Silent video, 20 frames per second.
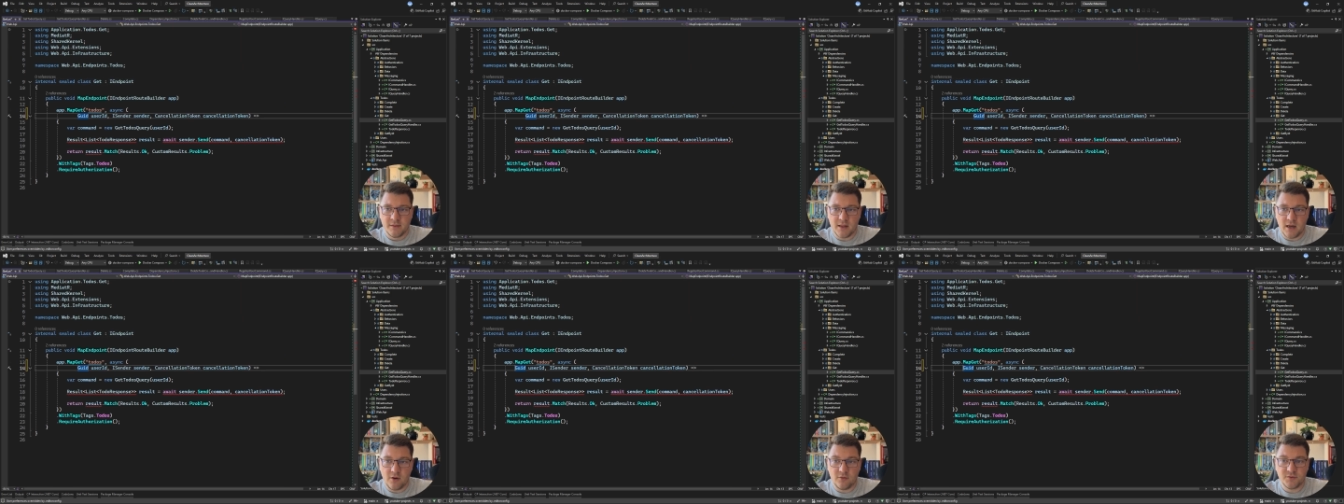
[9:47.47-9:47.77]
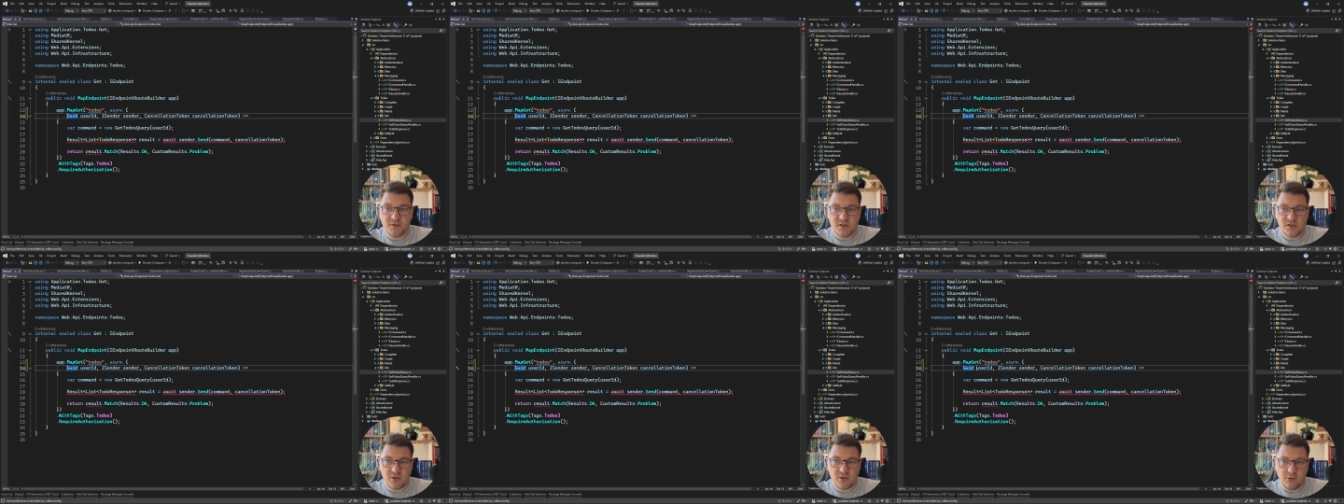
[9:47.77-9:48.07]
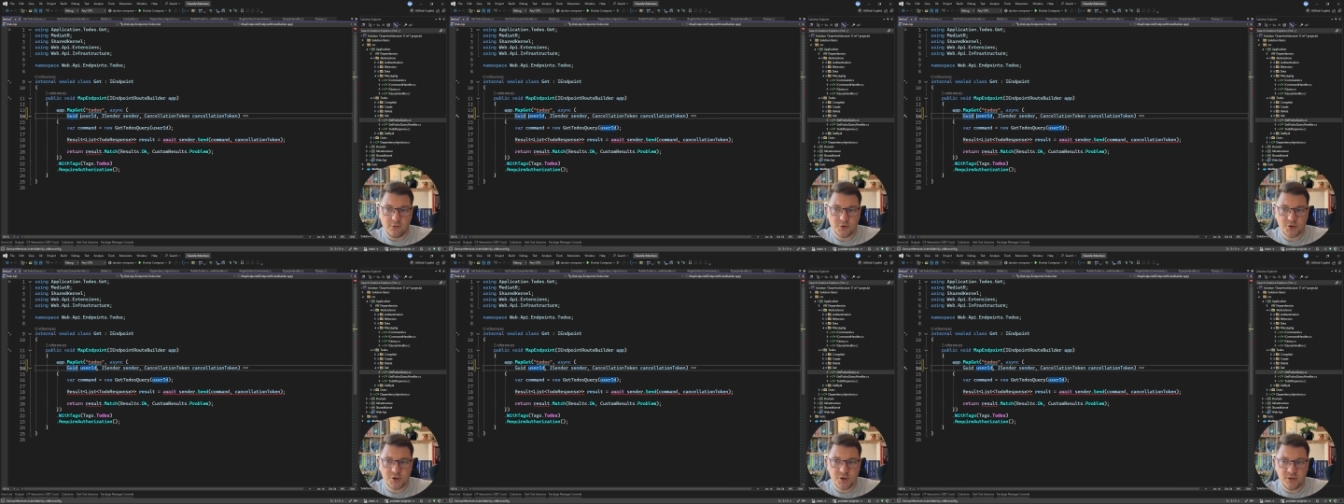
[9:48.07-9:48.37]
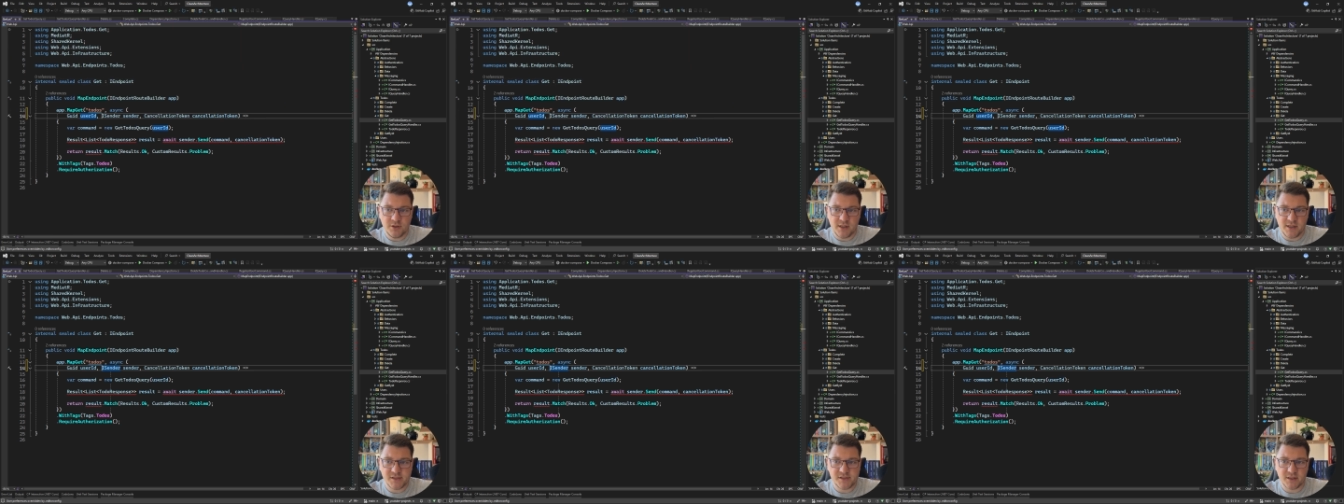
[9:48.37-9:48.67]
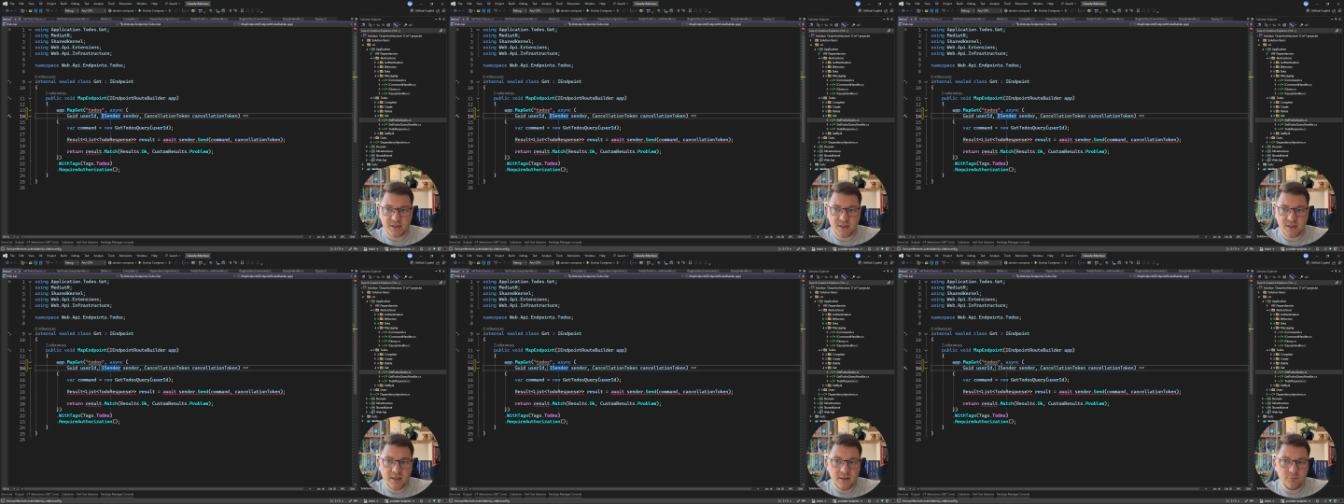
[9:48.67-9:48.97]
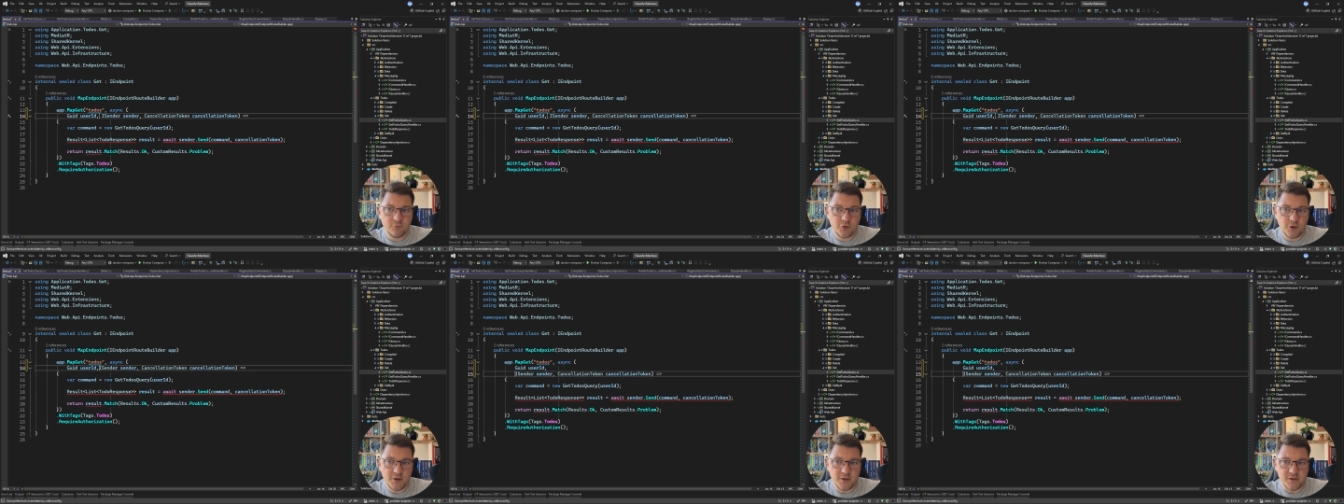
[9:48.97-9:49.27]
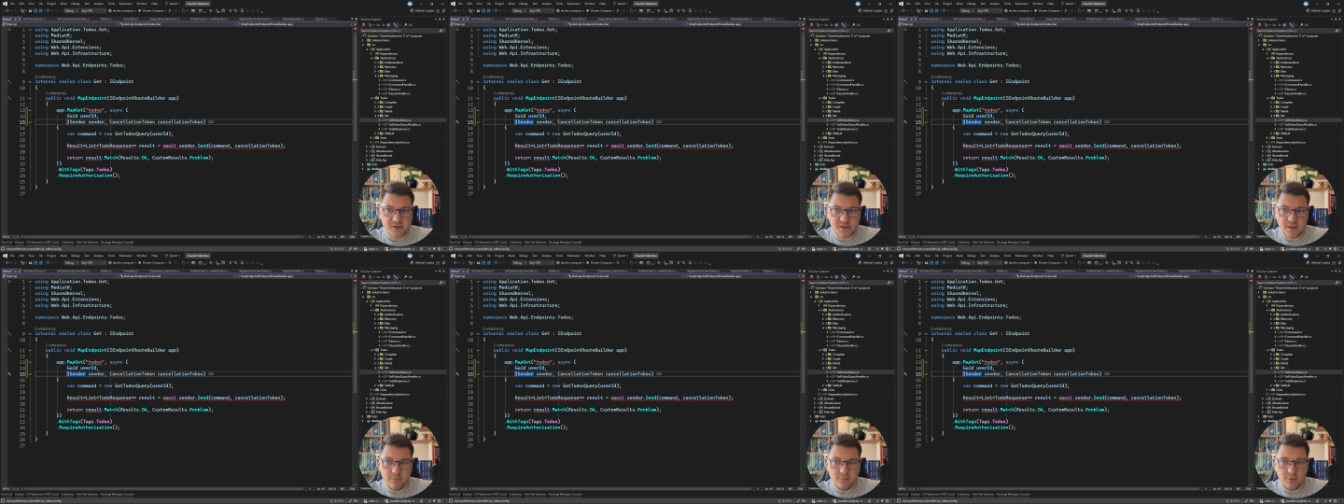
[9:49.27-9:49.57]
Now the solution is again
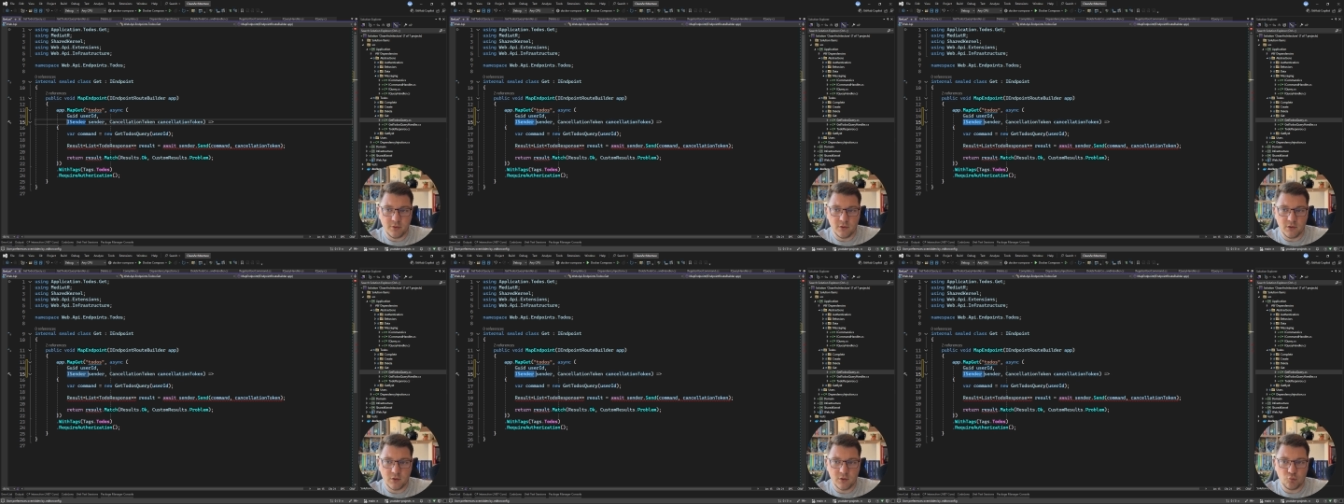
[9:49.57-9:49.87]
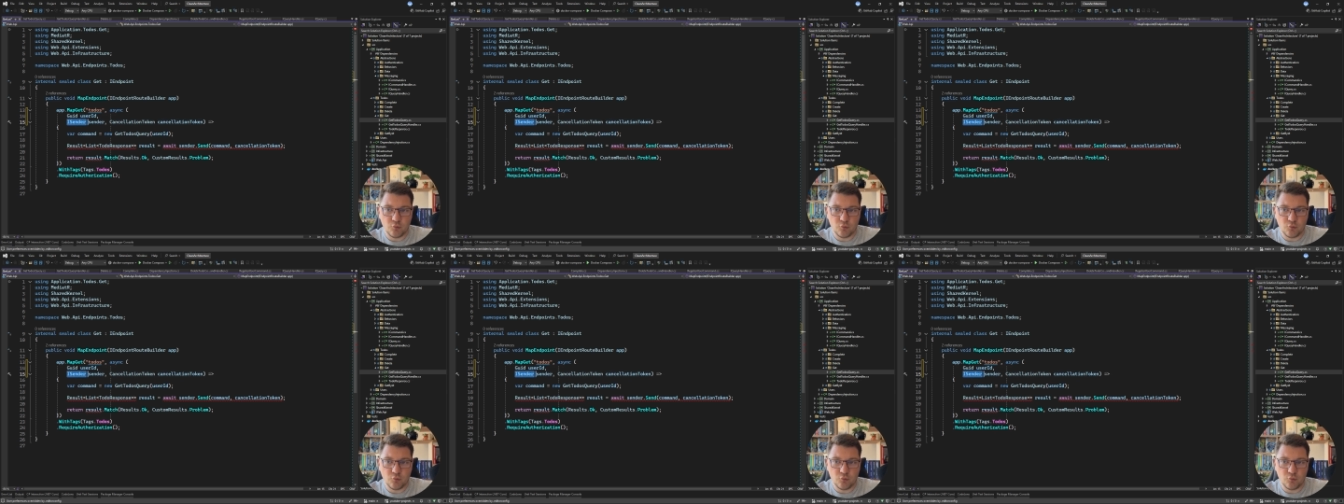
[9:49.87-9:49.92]
pretty simple.